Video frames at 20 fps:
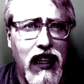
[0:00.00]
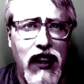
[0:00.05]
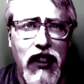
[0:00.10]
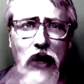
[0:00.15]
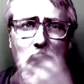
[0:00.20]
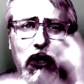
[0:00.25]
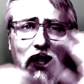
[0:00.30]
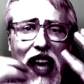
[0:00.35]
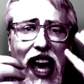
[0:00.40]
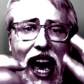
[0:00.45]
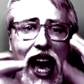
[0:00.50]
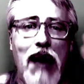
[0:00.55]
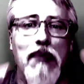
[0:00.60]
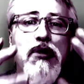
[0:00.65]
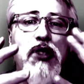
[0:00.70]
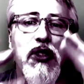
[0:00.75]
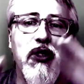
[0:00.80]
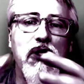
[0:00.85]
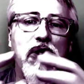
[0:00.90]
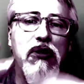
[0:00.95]
there's
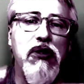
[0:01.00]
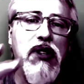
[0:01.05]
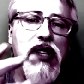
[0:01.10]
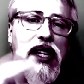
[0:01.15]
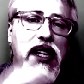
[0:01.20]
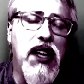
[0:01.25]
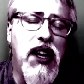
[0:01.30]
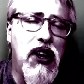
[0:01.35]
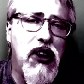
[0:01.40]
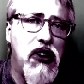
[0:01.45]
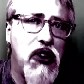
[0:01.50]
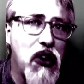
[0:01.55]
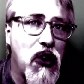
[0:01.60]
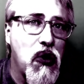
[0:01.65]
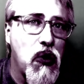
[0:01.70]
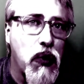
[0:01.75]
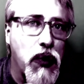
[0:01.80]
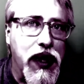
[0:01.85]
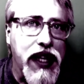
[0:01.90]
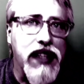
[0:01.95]
absolutely no
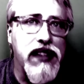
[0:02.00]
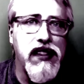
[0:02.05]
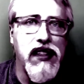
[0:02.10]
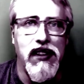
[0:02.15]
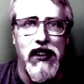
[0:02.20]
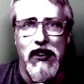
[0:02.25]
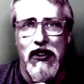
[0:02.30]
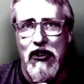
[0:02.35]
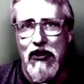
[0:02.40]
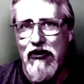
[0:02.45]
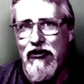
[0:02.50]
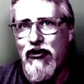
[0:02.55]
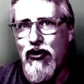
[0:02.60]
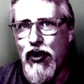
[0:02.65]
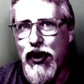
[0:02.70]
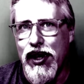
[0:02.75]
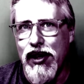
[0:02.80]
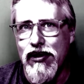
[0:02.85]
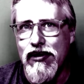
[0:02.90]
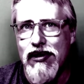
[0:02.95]
reason
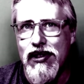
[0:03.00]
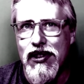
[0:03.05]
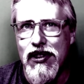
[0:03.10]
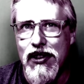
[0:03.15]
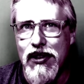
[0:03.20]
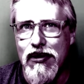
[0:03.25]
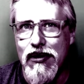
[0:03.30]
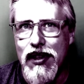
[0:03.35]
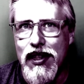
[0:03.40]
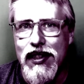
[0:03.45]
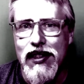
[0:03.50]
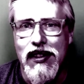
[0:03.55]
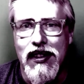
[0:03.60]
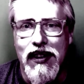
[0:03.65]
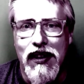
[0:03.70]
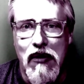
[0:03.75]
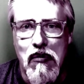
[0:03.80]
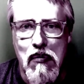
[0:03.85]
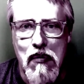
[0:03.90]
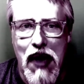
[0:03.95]
for you to do this
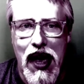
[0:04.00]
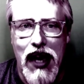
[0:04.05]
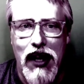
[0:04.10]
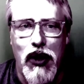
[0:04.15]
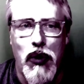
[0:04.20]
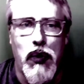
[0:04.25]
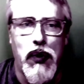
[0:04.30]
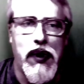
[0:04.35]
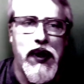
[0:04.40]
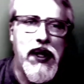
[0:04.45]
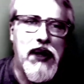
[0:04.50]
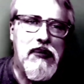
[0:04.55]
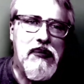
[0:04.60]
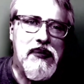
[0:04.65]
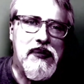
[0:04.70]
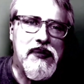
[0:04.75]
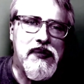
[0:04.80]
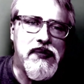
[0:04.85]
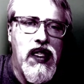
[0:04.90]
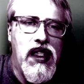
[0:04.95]
manually.
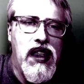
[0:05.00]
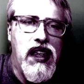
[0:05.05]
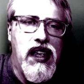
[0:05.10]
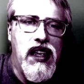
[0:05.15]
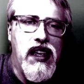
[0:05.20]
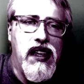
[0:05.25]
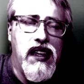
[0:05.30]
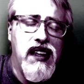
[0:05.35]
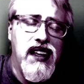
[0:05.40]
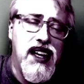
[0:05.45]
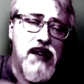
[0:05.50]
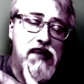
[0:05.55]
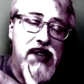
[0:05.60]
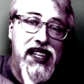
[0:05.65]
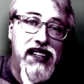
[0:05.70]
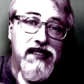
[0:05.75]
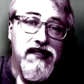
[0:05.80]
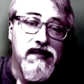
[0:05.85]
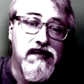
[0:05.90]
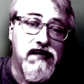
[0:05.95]
I
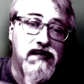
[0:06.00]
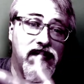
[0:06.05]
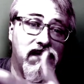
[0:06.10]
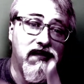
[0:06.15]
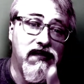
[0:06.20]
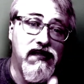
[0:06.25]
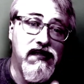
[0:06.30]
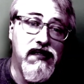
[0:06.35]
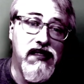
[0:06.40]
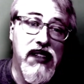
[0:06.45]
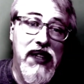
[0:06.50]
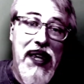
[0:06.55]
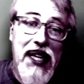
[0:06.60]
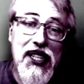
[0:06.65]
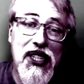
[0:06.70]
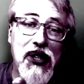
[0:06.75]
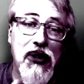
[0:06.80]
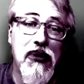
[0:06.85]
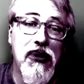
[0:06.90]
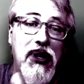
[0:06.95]
mean,
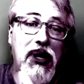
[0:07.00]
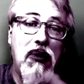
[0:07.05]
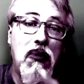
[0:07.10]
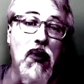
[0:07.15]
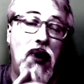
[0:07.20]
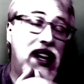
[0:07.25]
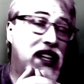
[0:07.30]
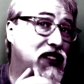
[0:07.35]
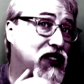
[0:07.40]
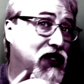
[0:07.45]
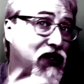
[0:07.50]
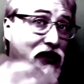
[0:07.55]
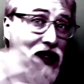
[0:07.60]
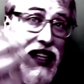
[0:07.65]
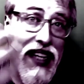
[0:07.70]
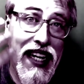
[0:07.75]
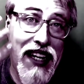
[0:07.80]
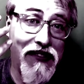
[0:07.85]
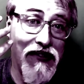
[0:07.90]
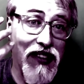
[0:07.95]
unless you really want to
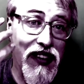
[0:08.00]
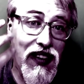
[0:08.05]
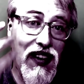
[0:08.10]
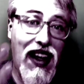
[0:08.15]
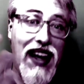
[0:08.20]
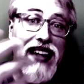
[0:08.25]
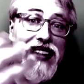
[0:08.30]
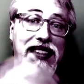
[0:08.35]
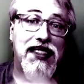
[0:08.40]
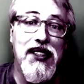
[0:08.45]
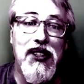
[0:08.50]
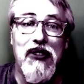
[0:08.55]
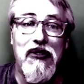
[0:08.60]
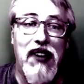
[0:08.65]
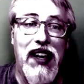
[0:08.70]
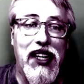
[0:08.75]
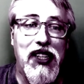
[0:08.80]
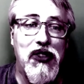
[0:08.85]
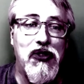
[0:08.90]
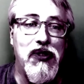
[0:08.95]
and have lots of
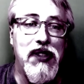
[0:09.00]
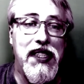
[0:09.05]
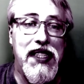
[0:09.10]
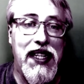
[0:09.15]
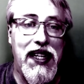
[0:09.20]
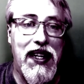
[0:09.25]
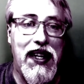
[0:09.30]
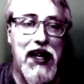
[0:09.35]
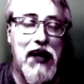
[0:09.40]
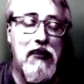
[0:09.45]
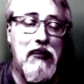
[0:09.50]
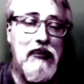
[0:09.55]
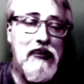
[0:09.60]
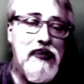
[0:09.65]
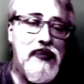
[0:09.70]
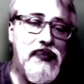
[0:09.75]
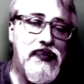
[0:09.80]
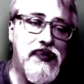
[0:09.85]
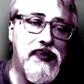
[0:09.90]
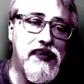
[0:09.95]
extra time.
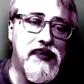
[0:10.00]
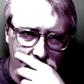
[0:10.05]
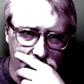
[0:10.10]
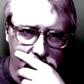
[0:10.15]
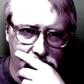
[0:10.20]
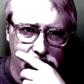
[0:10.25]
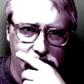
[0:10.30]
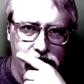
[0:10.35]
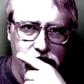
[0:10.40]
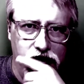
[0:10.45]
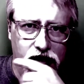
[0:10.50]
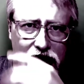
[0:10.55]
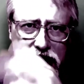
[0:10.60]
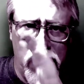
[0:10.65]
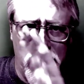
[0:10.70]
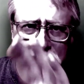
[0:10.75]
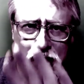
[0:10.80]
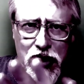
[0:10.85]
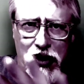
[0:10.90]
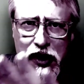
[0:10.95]

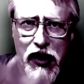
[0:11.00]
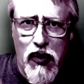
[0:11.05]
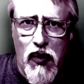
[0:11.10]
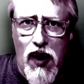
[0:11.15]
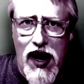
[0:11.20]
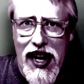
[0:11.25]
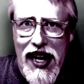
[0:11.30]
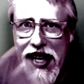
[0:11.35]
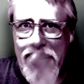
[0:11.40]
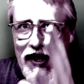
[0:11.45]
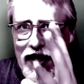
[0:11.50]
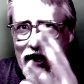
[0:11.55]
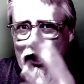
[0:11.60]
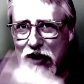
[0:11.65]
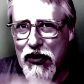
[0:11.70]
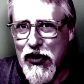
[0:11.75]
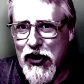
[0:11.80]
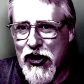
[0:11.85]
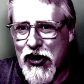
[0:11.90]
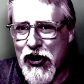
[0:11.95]
To show you why,
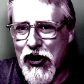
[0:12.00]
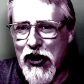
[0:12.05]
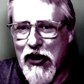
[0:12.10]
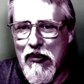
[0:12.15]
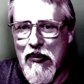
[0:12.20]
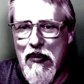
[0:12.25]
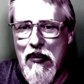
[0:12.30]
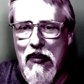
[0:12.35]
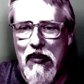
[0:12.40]
let's return